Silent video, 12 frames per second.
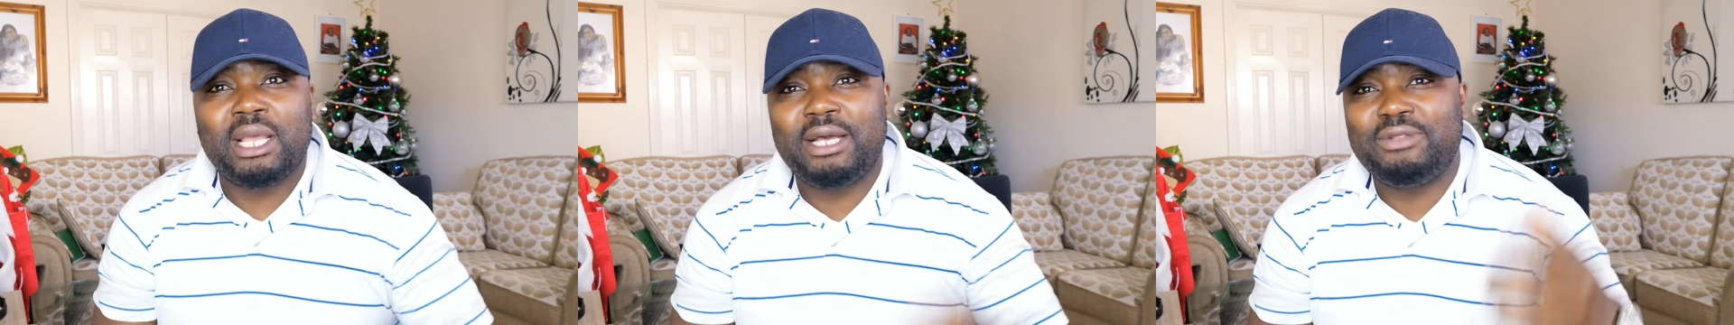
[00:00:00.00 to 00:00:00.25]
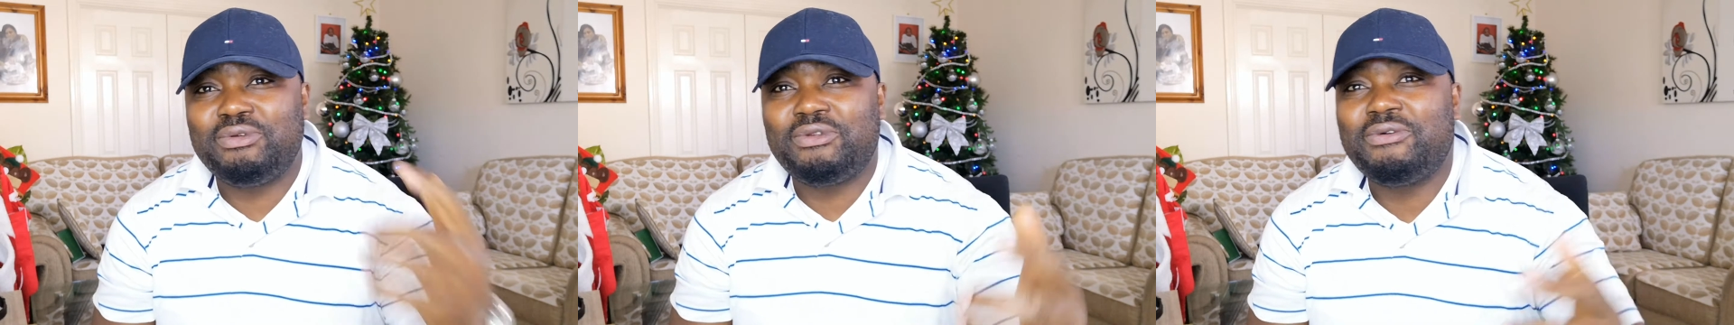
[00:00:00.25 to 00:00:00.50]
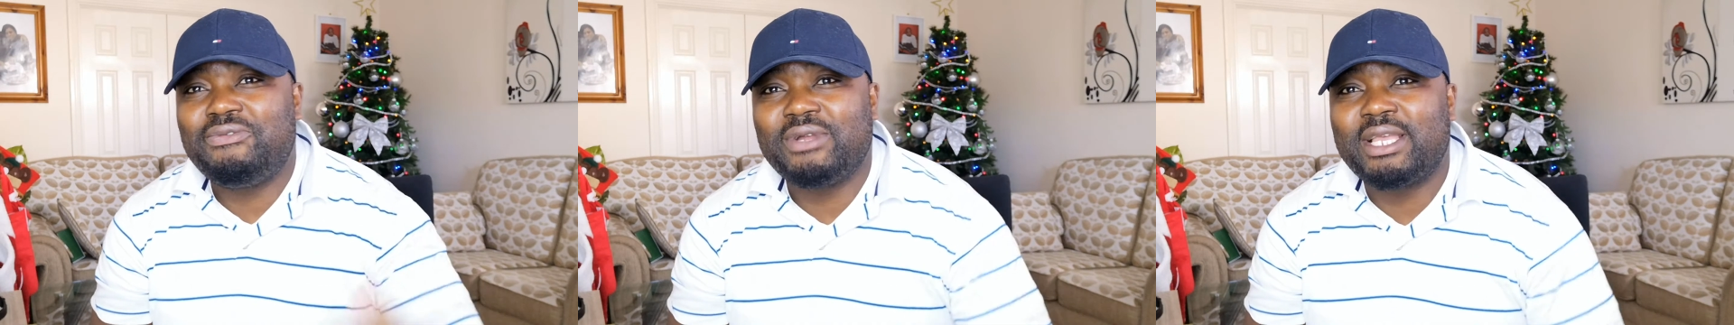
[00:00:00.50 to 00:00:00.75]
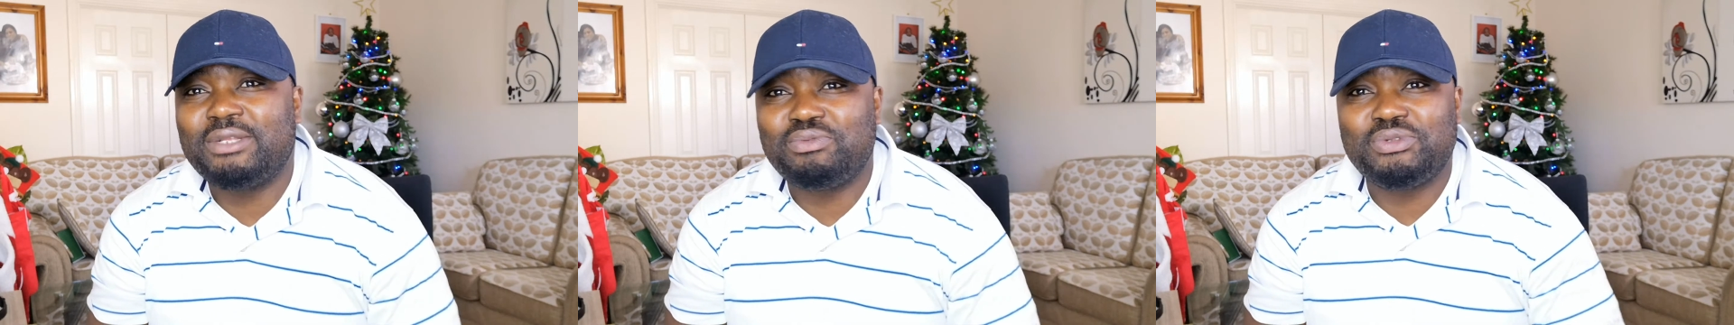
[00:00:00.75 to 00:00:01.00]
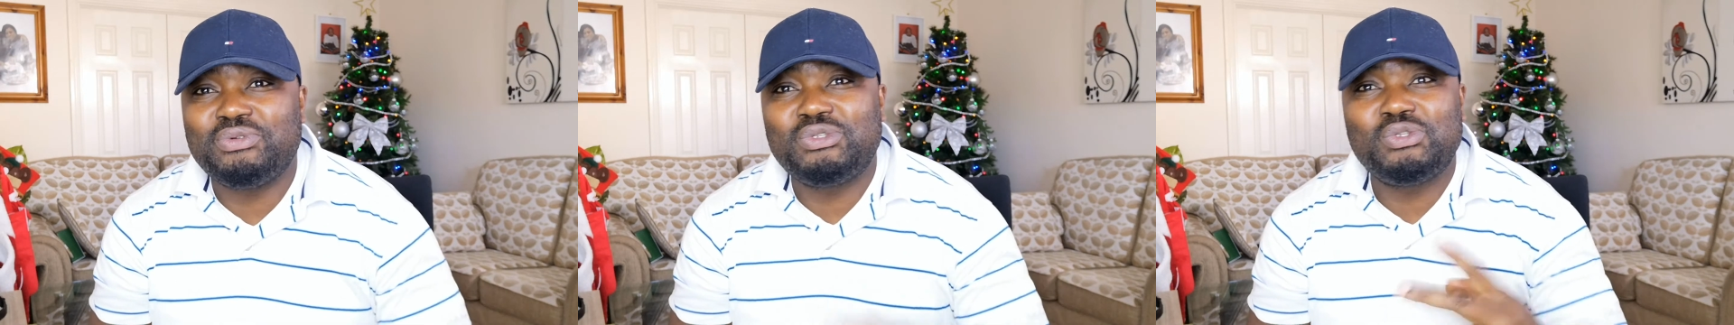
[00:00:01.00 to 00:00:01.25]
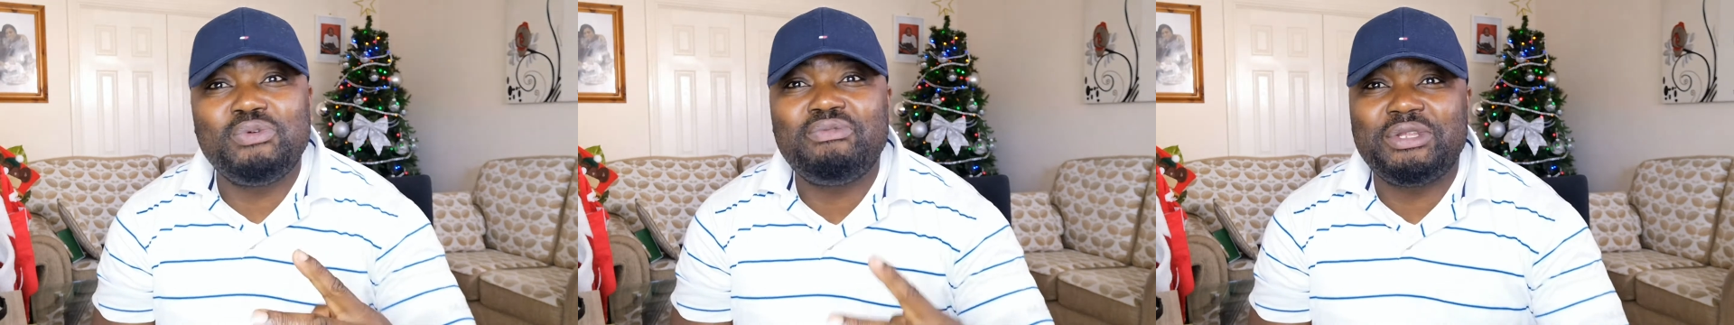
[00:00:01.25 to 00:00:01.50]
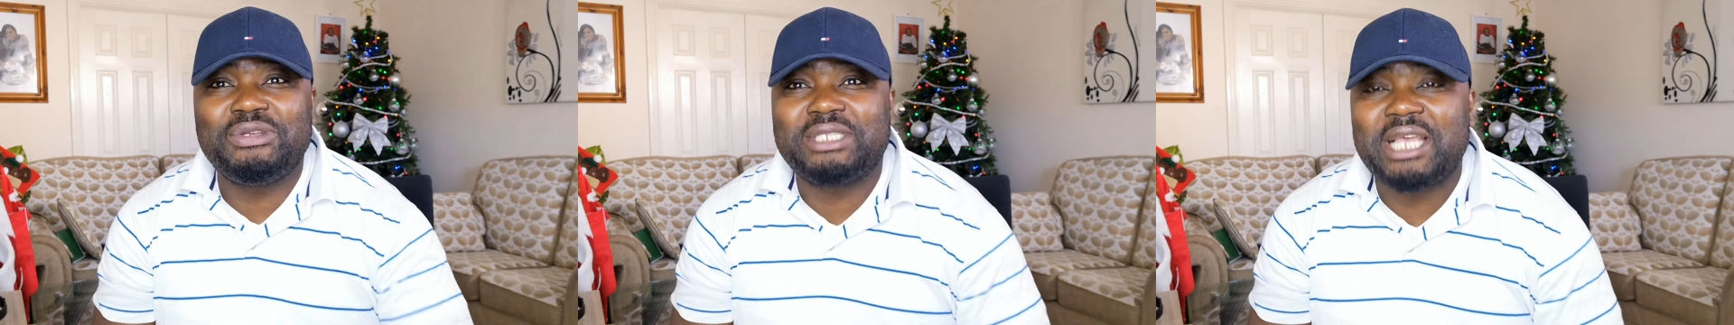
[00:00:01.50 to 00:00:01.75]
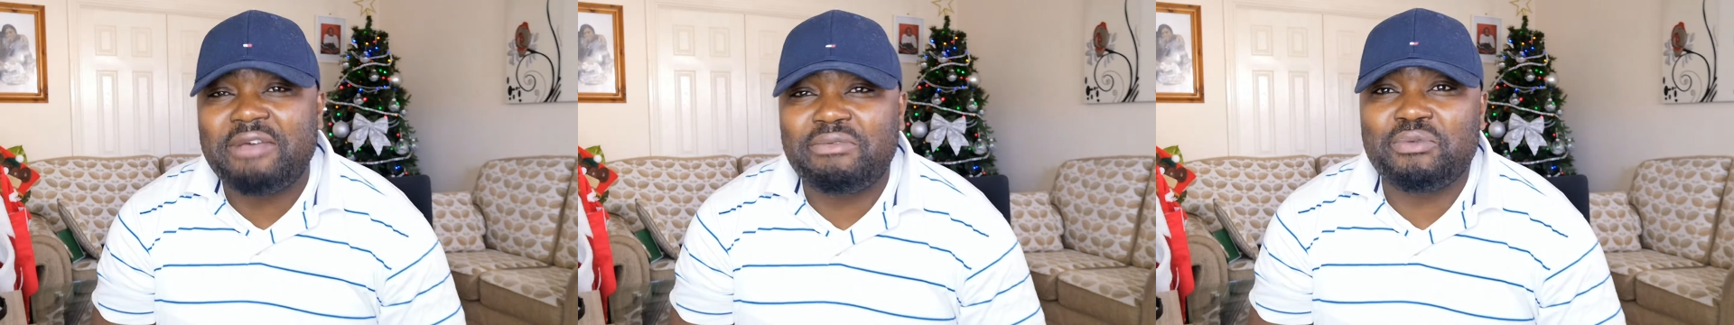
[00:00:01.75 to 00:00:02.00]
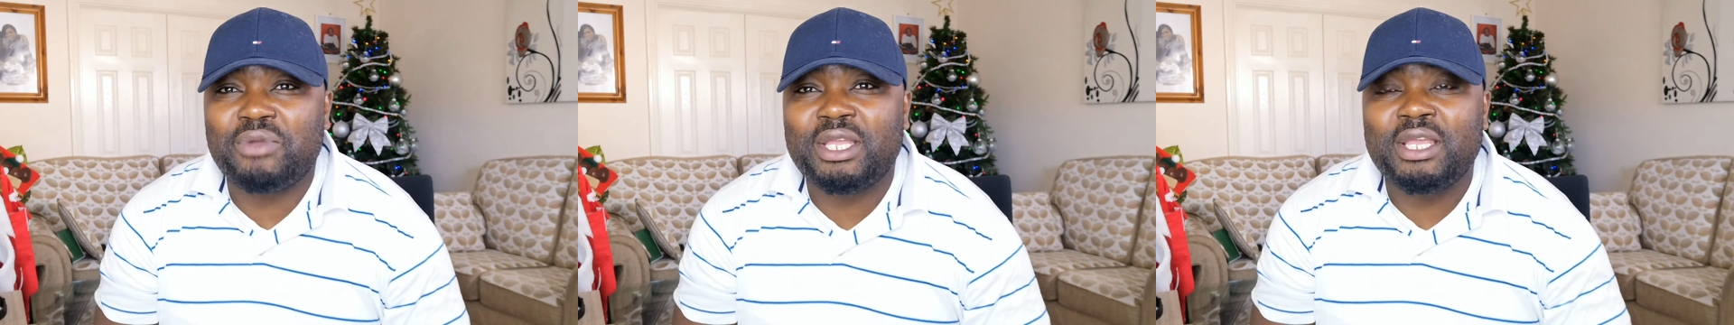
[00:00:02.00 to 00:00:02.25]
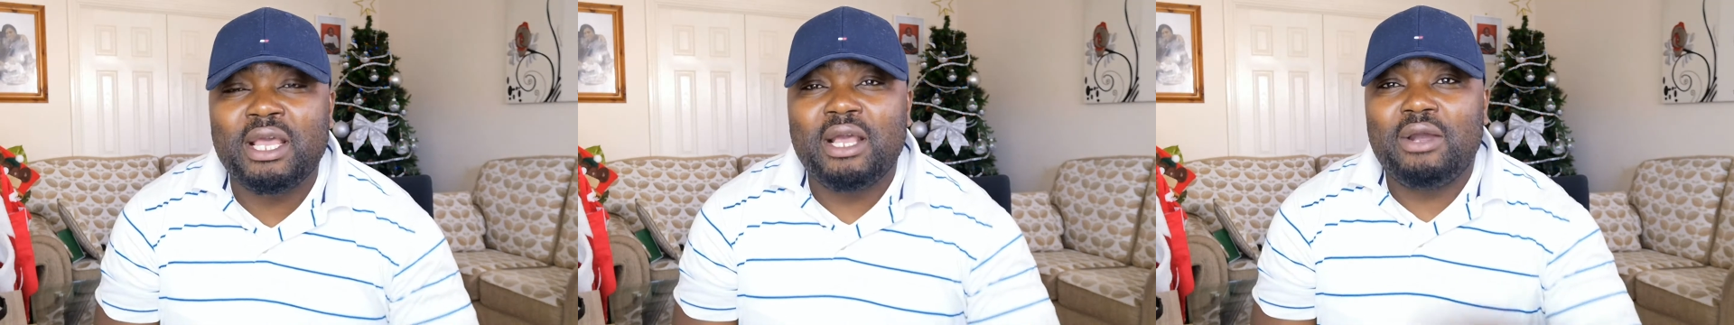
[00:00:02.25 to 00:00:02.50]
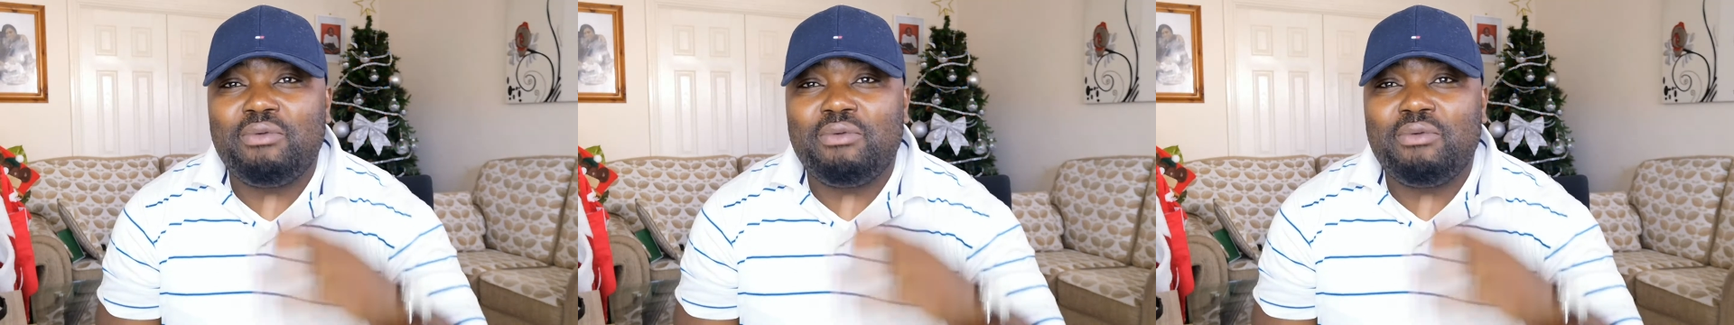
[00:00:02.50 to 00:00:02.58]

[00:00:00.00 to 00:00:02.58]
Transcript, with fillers: And do not forget, we do two videos every week.